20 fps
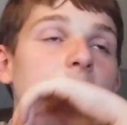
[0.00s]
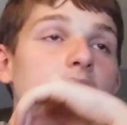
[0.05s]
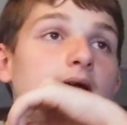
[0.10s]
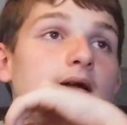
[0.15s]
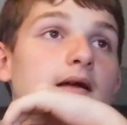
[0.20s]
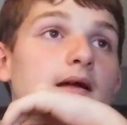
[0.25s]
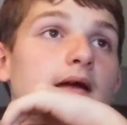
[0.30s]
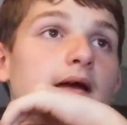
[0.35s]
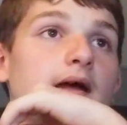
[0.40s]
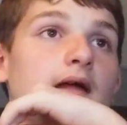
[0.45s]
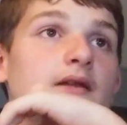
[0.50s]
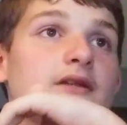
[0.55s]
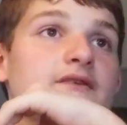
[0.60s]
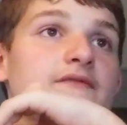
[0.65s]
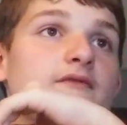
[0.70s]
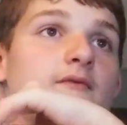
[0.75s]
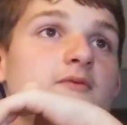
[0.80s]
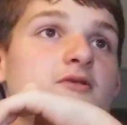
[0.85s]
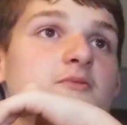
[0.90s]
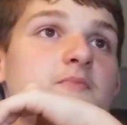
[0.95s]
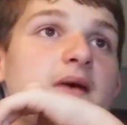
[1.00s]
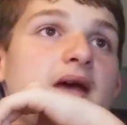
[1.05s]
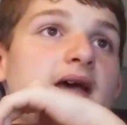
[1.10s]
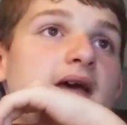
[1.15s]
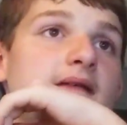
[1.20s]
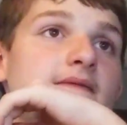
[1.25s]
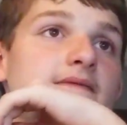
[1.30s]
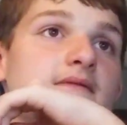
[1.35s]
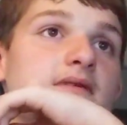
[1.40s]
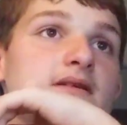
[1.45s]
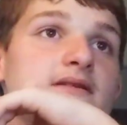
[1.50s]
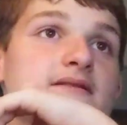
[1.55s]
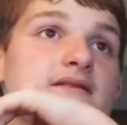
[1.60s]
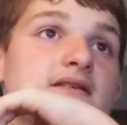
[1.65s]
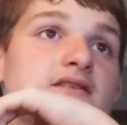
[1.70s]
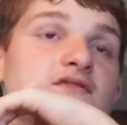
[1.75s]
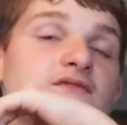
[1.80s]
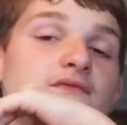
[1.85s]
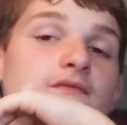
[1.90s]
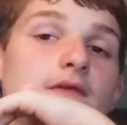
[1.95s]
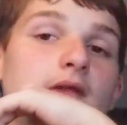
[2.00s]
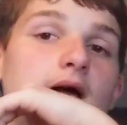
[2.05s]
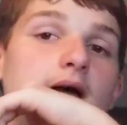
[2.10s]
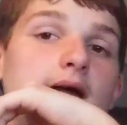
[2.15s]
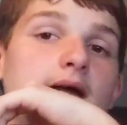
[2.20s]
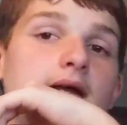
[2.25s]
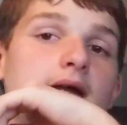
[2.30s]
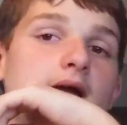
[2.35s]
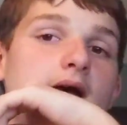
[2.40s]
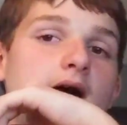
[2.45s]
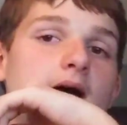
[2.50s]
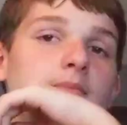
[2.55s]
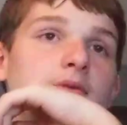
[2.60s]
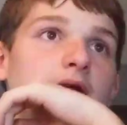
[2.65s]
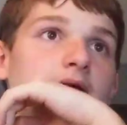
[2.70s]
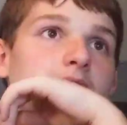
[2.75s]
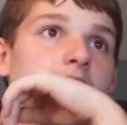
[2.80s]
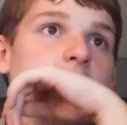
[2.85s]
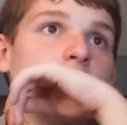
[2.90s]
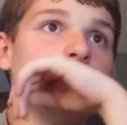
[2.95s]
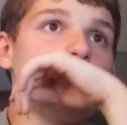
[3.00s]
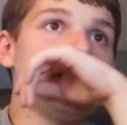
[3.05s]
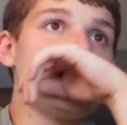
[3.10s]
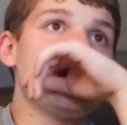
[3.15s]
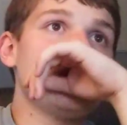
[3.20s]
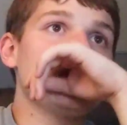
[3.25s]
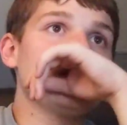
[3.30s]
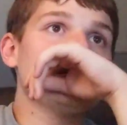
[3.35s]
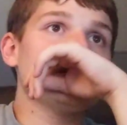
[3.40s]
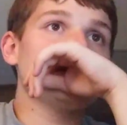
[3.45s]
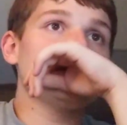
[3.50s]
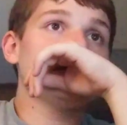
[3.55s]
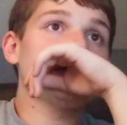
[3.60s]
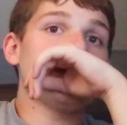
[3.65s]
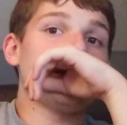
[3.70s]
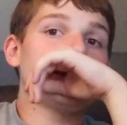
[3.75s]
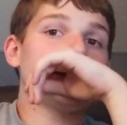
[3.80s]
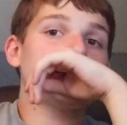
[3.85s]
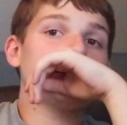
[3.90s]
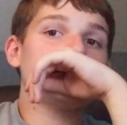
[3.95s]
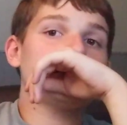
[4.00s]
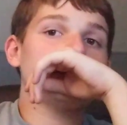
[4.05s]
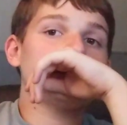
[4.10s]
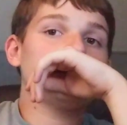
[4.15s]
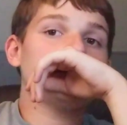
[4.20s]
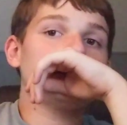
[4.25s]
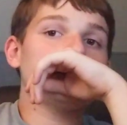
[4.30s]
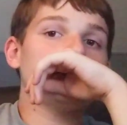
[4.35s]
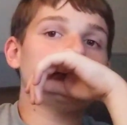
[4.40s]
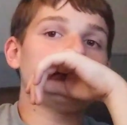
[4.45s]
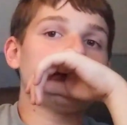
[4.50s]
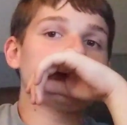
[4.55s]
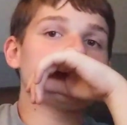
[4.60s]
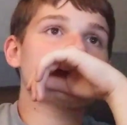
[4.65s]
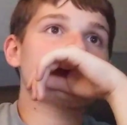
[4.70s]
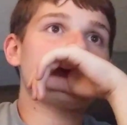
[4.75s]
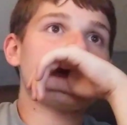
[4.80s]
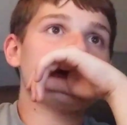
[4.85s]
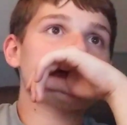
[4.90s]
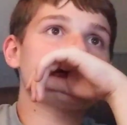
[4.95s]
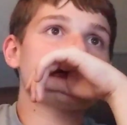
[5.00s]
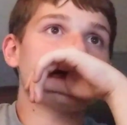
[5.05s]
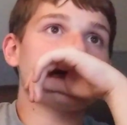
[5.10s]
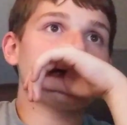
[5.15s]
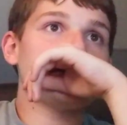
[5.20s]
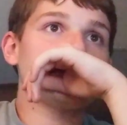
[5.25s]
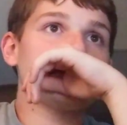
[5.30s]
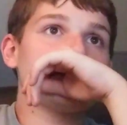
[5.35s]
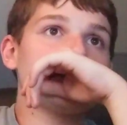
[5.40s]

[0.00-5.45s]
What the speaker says: Hailing from Japan is this flying goblin like monstrosity,